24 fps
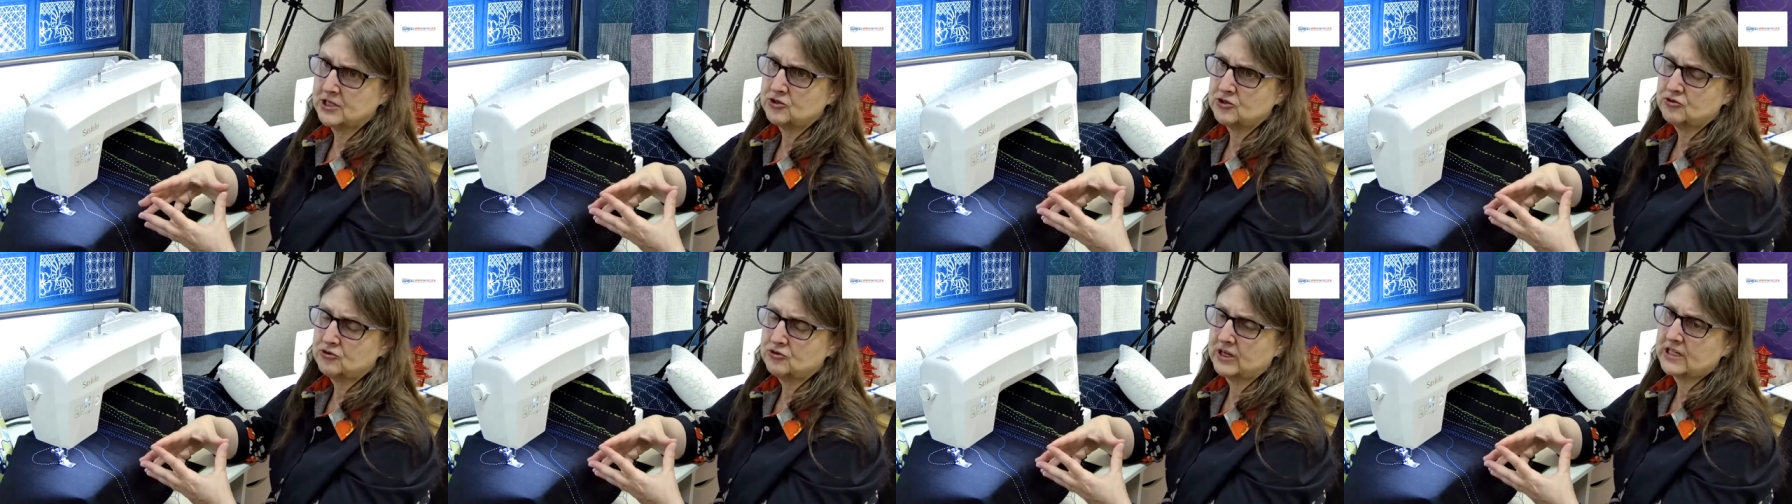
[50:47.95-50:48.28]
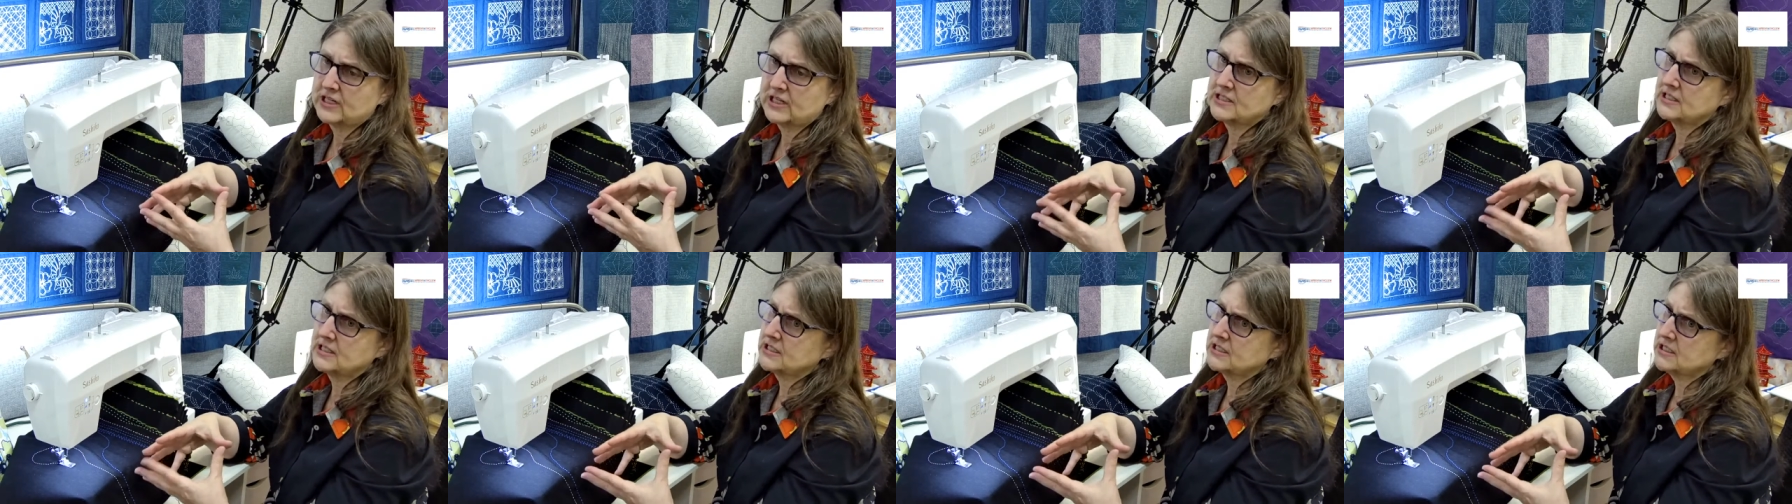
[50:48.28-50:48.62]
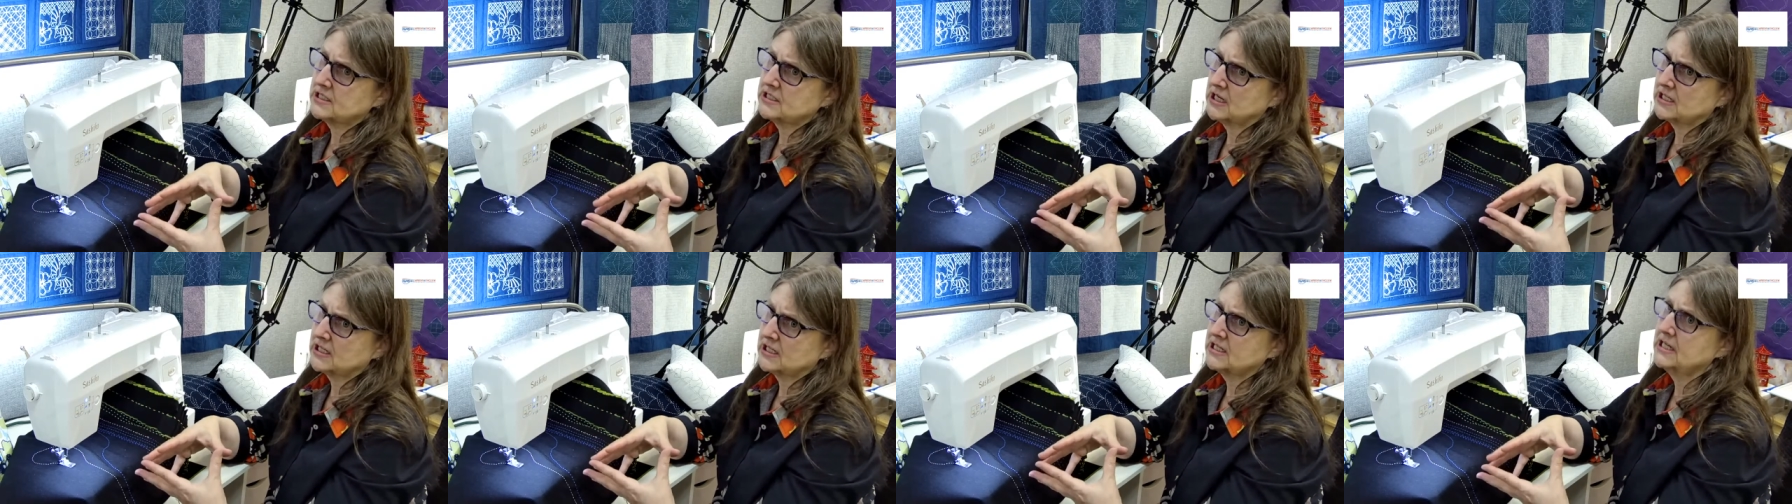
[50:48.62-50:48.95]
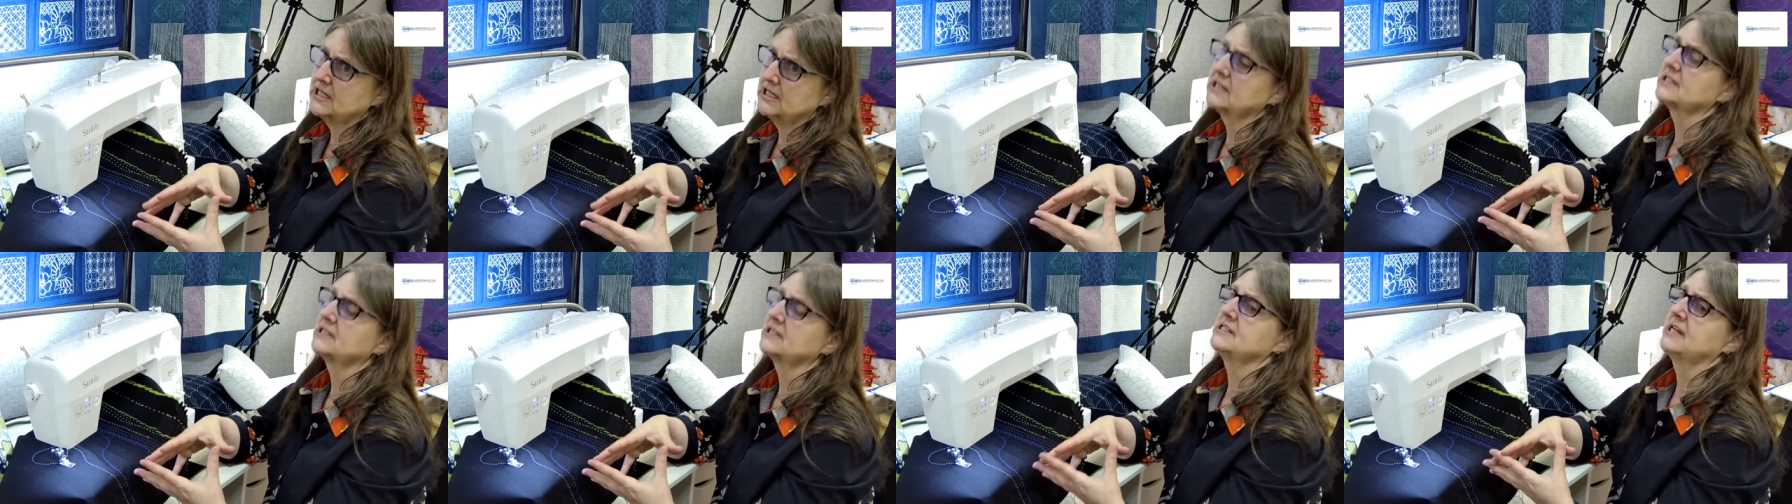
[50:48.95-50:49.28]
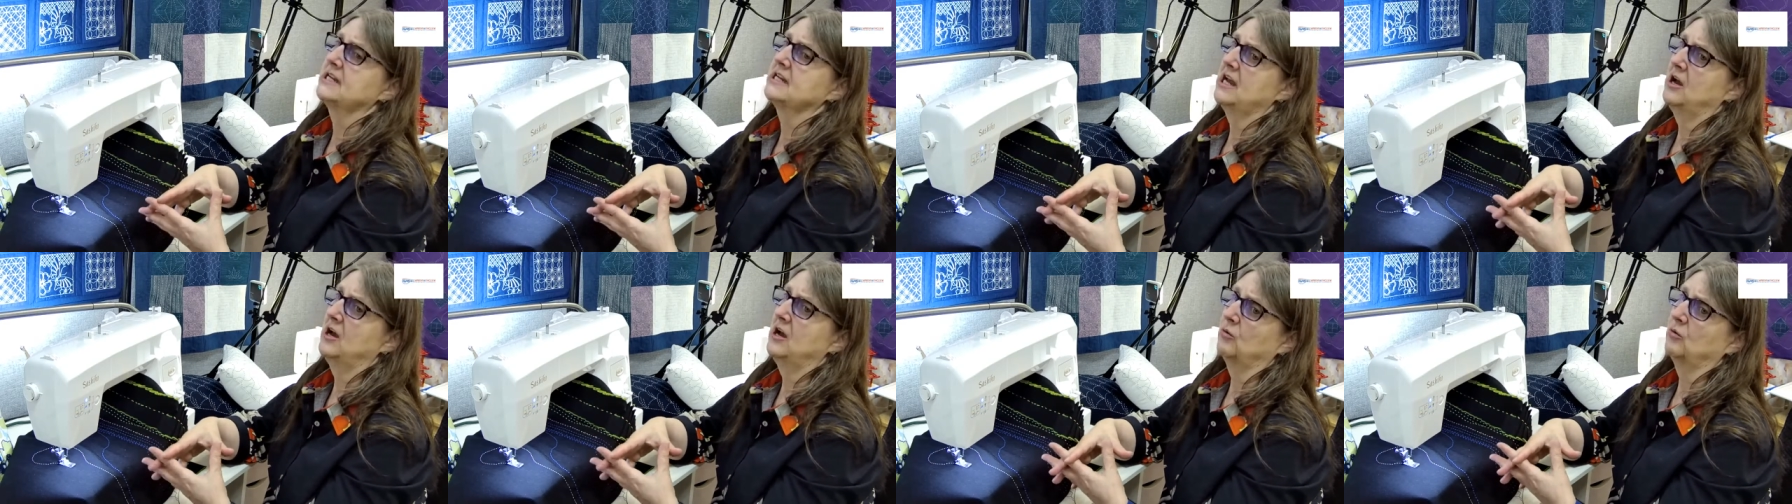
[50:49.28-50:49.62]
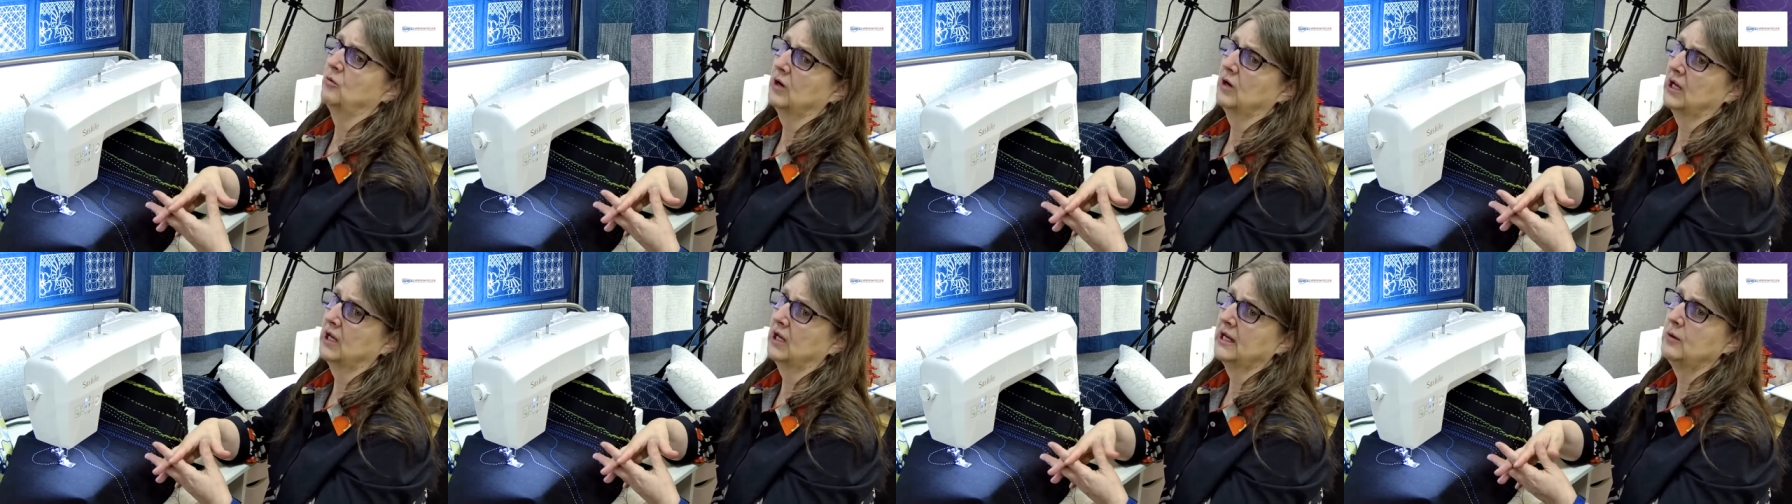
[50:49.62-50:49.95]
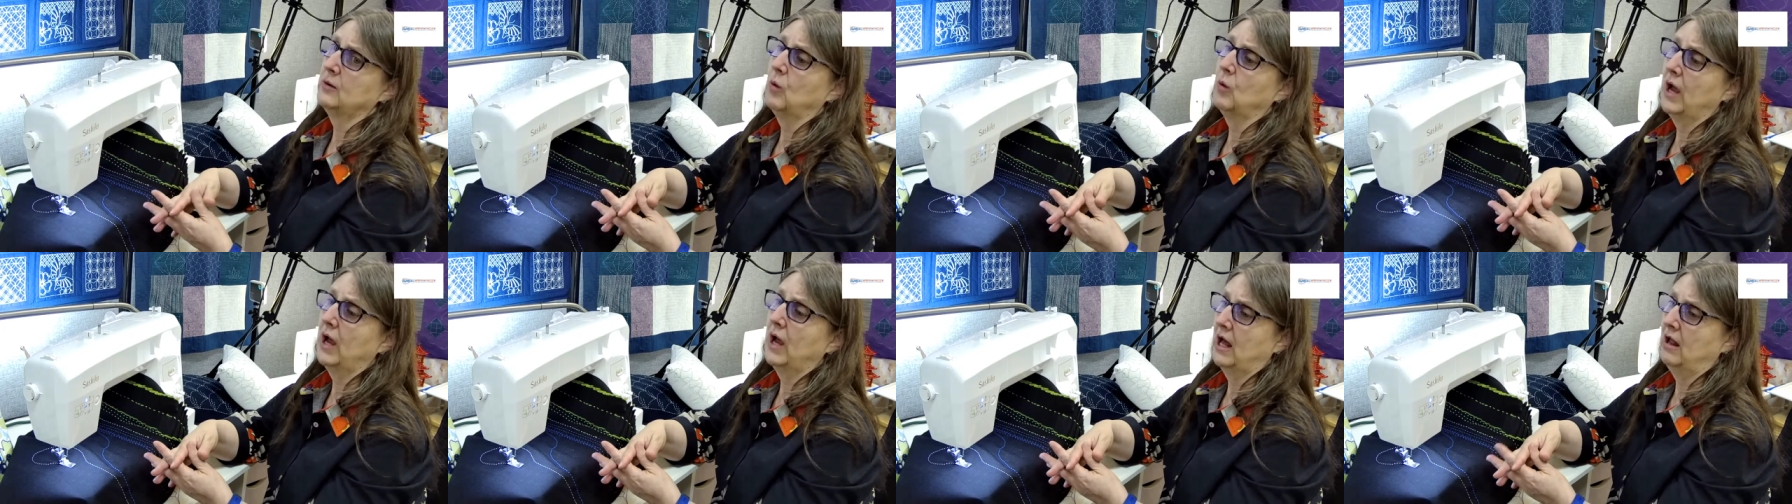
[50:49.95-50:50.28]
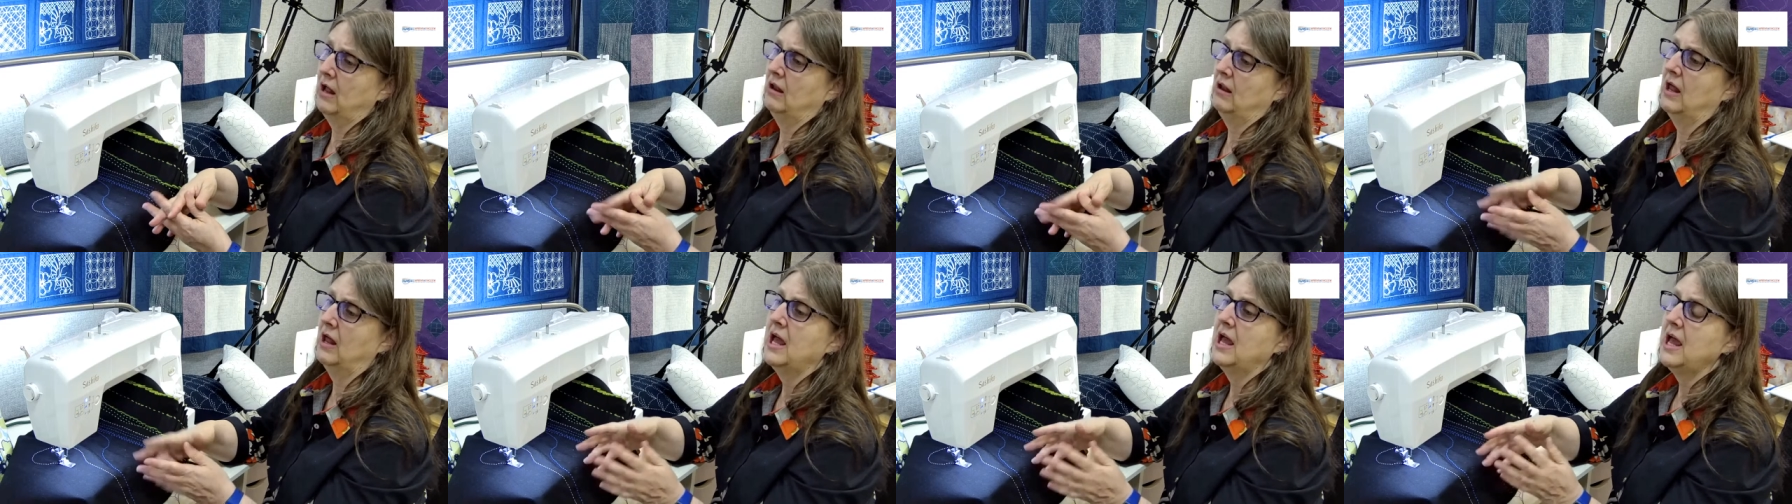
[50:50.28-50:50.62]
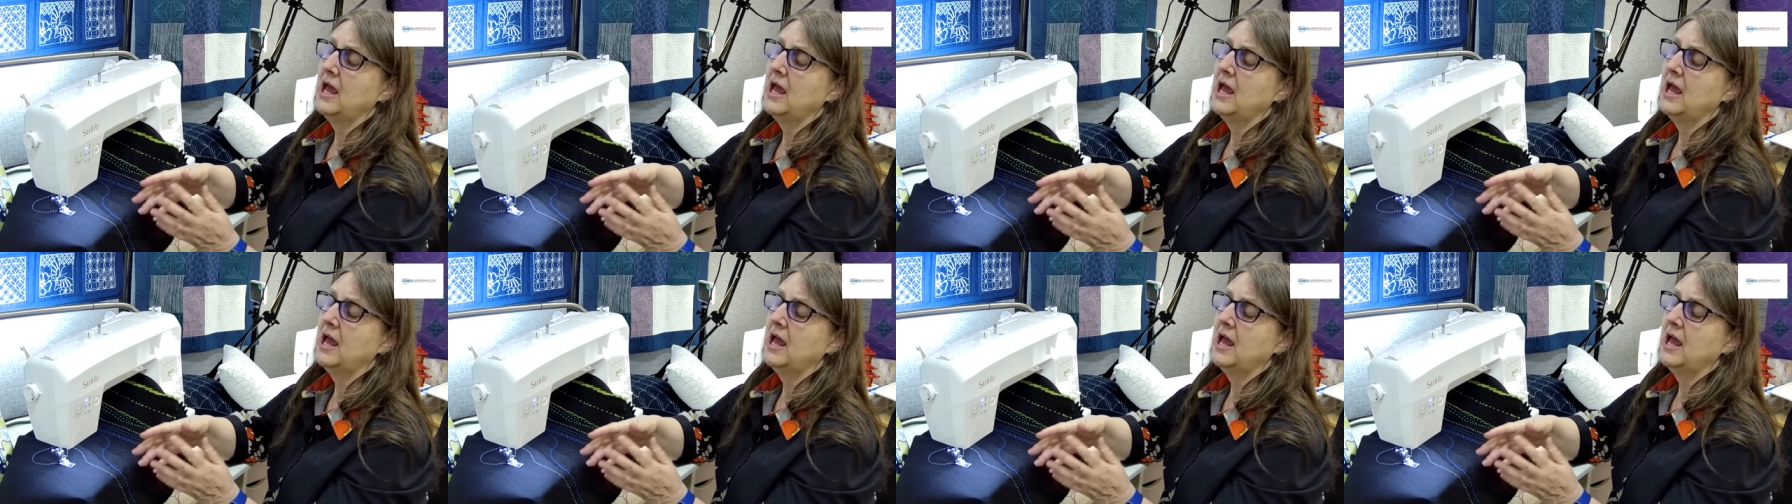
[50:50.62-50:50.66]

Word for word: tricks and techniques down really well.